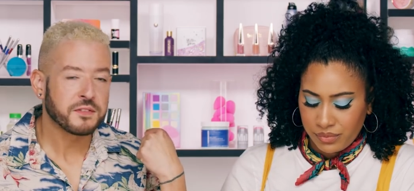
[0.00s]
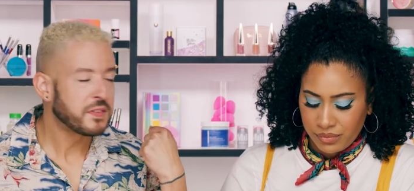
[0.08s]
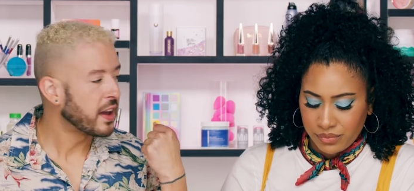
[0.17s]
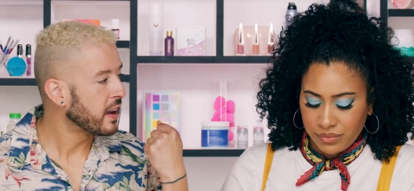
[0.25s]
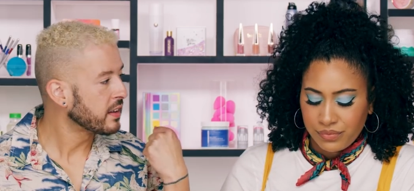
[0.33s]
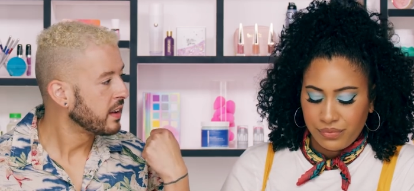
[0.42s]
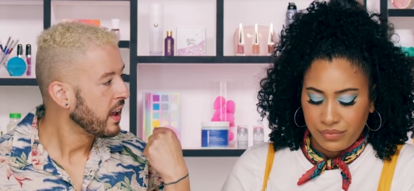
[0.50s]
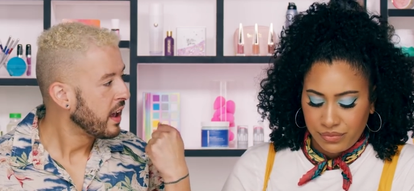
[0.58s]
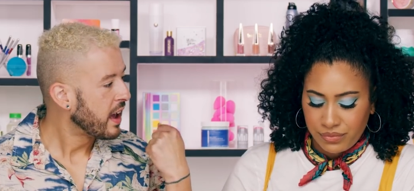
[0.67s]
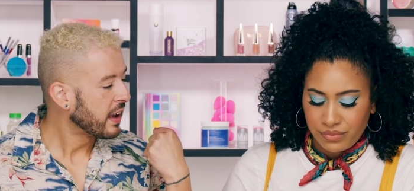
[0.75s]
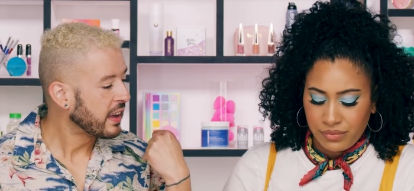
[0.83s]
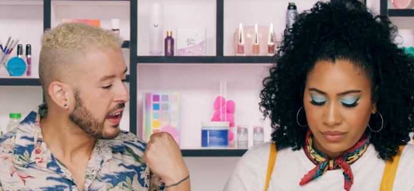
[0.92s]
Speaker 1: effect.
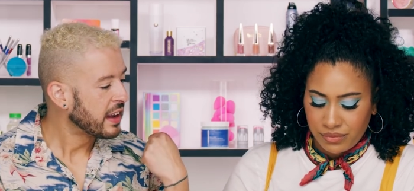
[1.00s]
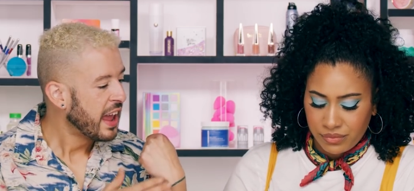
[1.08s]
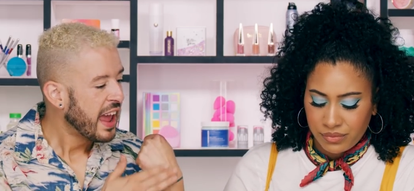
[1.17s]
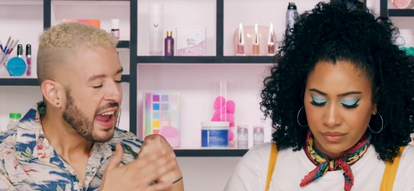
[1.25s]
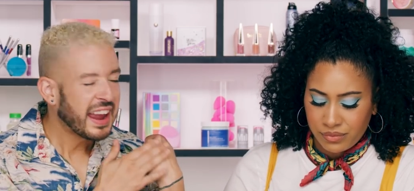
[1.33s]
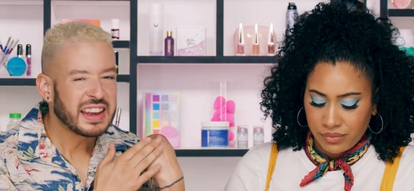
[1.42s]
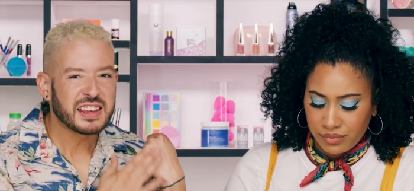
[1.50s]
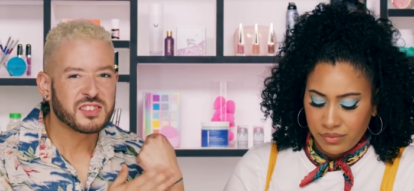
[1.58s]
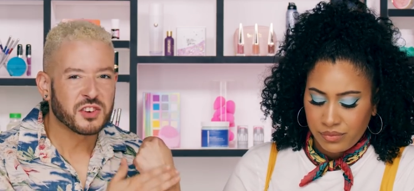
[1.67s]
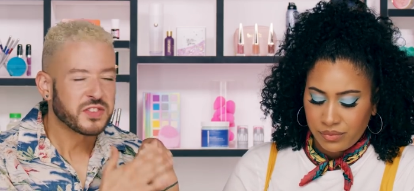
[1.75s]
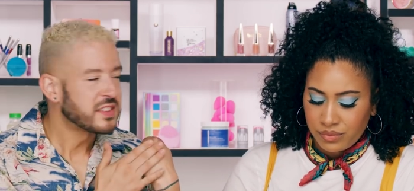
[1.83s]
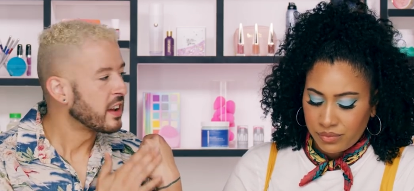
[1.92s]
Mm-hmm. Again,
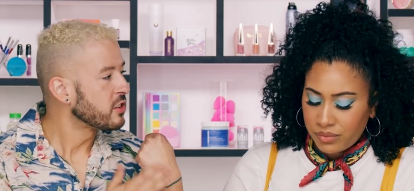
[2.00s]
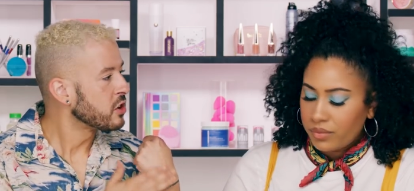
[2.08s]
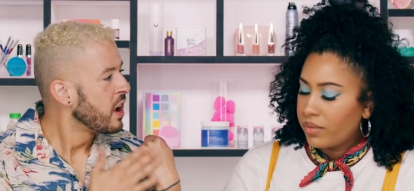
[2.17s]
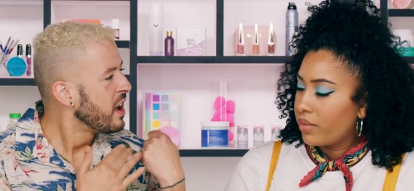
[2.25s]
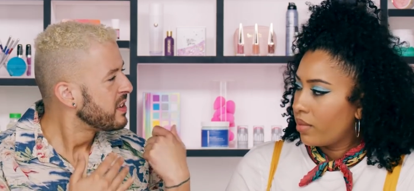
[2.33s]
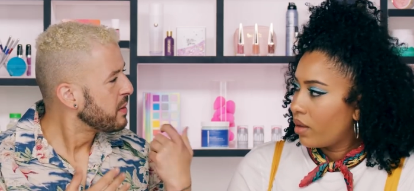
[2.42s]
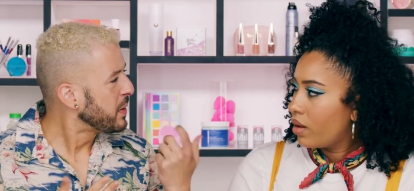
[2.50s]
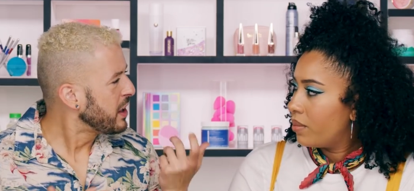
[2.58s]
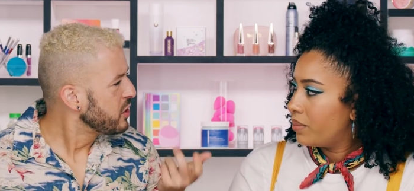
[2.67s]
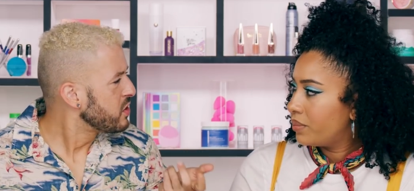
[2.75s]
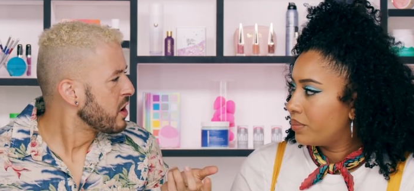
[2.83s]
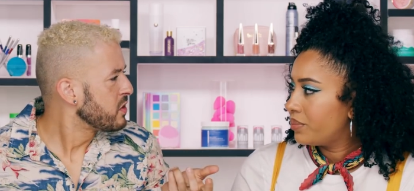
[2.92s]
any surface texture.
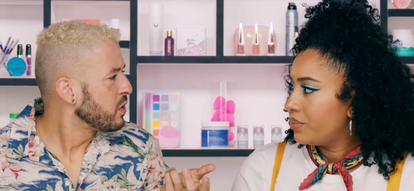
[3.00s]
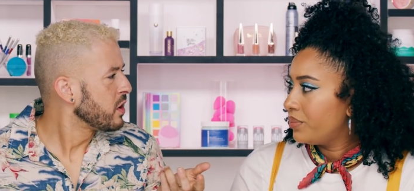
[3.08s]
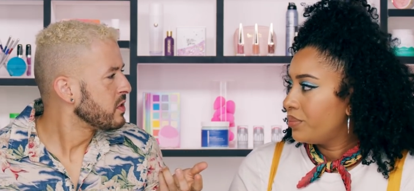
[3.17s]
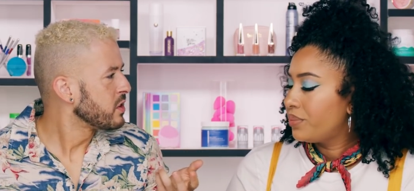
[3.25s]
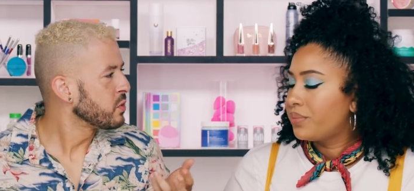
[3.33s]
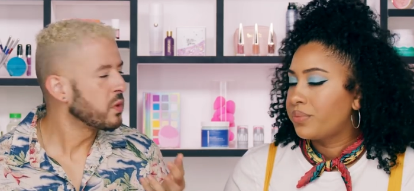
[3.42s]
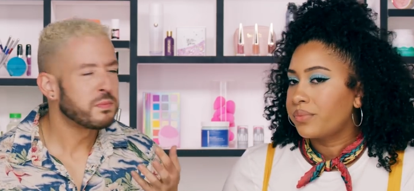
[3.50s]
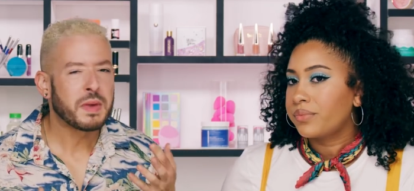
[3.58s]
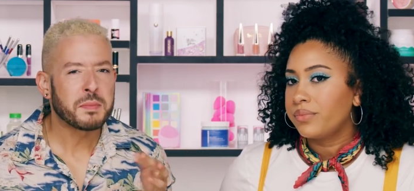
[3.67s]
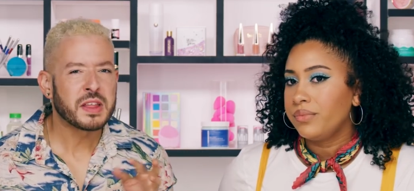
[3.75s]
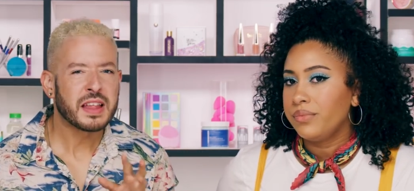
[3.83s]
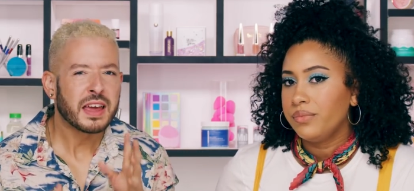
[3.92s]
Somebody is also concerned with
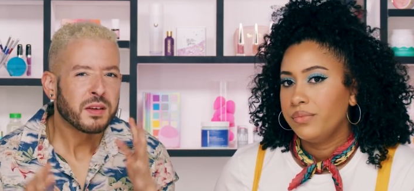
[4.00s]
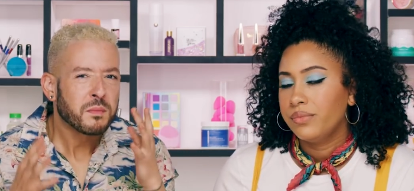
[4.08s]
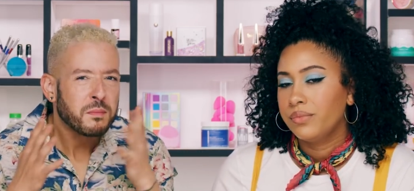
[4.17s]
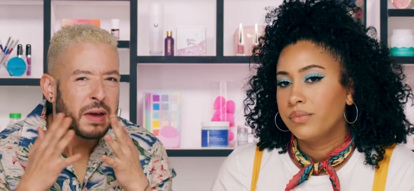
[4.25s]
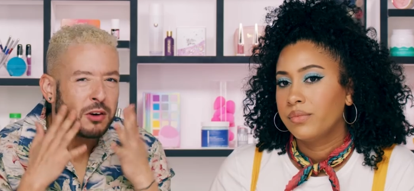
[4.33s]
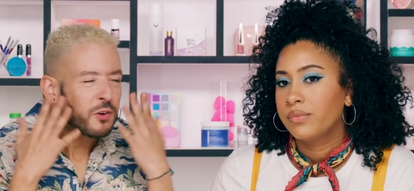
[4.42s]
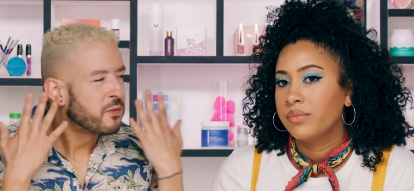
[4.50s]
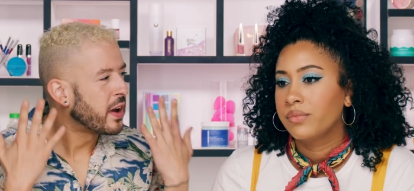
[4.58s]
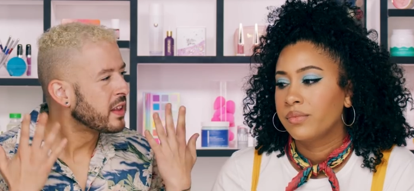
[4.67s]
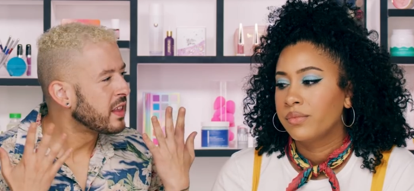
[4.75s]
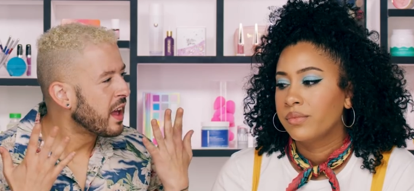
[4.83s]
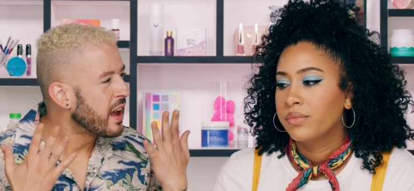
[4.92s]
maybe like
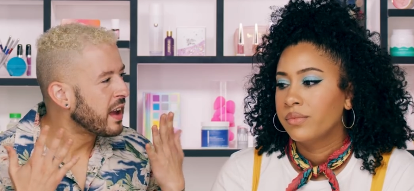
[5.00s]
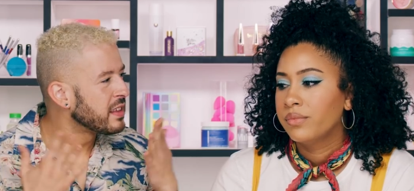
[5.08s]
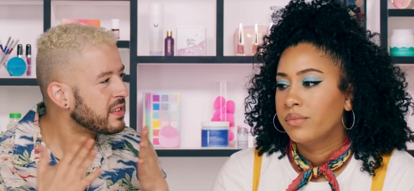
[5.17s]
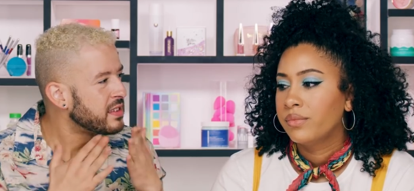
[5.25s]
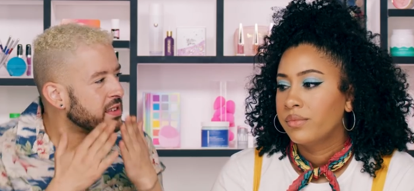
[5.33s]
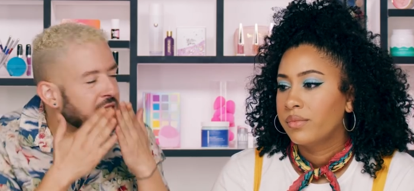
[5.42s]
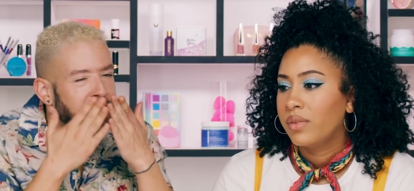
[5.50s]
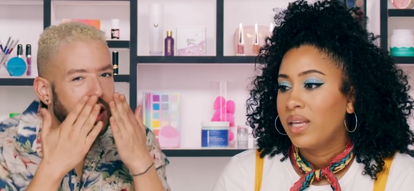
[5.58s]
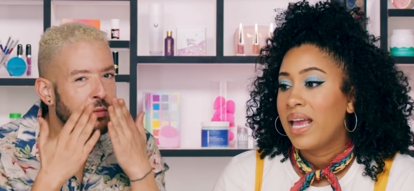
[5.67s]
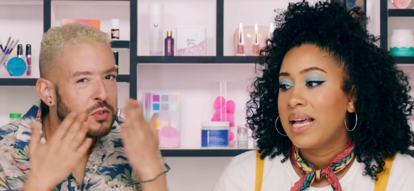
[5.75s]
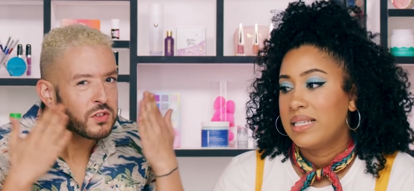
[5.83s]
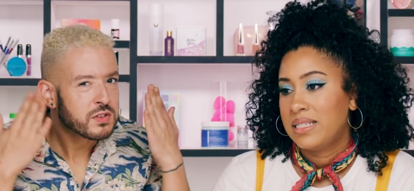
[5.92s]
microfine lines. This is gonna
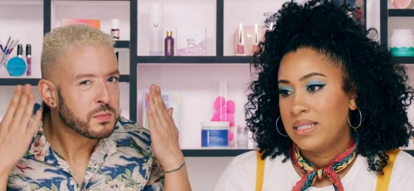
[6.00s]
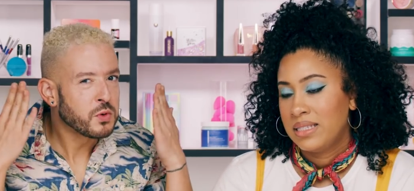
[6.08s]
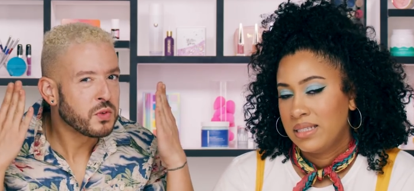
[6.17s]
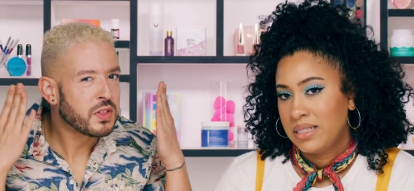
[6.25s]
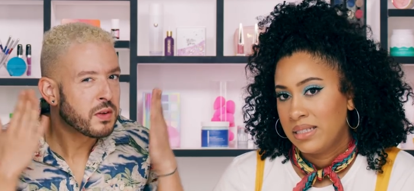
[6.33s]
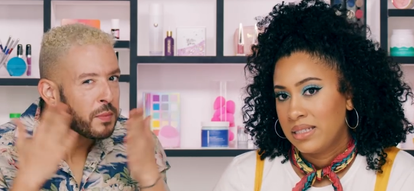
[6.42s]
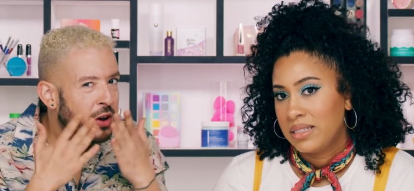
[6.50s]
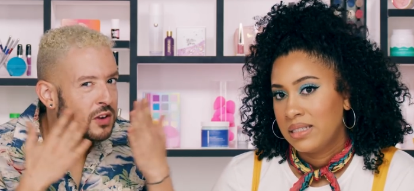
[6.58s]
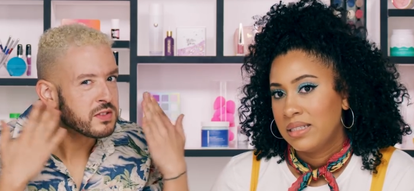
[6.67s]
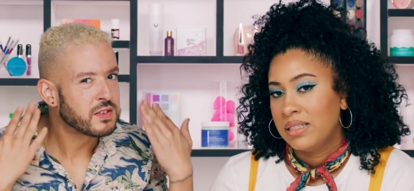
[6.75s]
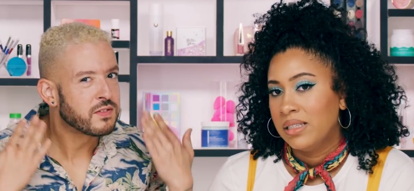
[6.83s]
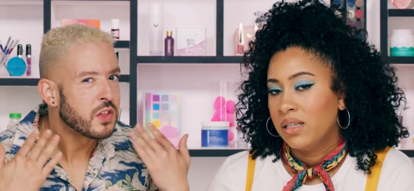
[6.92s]
help yes. to smooth the
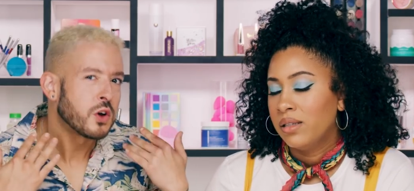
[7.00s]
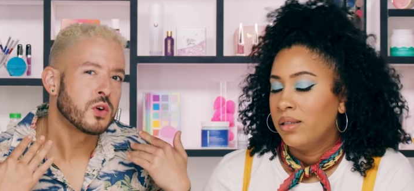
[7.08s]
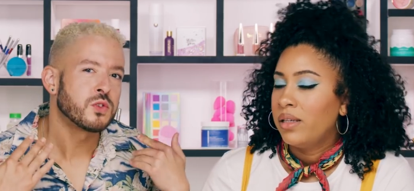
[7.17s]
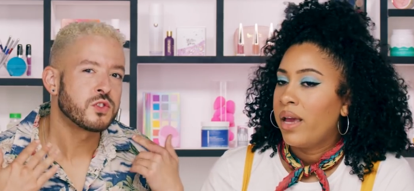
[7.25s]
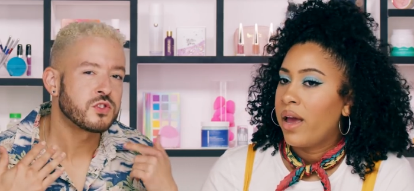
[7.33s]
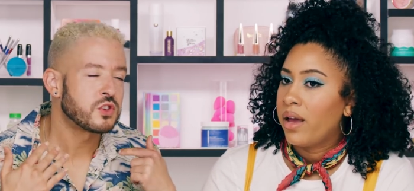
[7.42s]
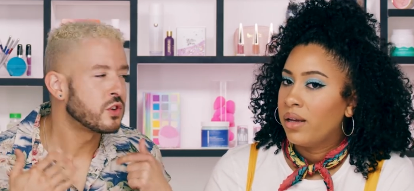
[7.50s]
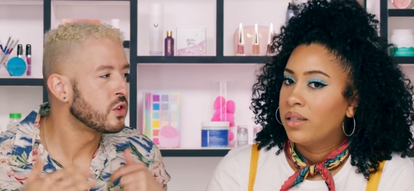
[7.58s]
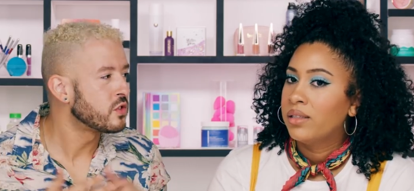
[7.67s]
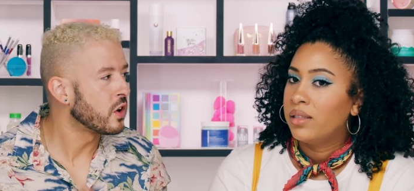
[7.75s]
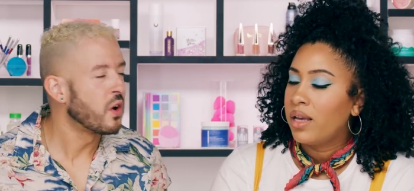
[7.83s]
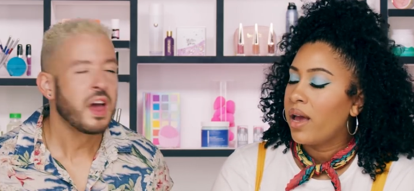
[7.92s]
appearance of those yeah.
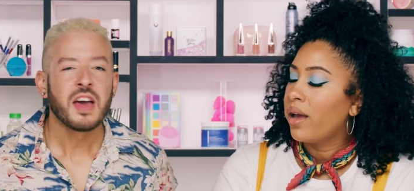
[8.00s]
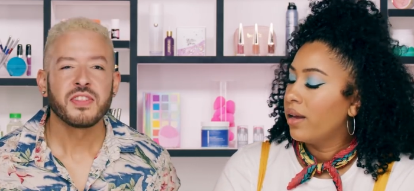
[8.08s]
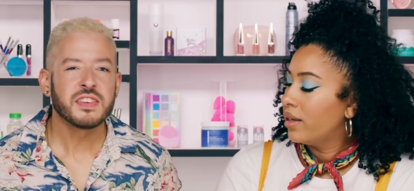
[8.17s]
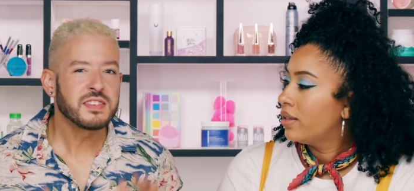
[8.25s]
too. So yeah.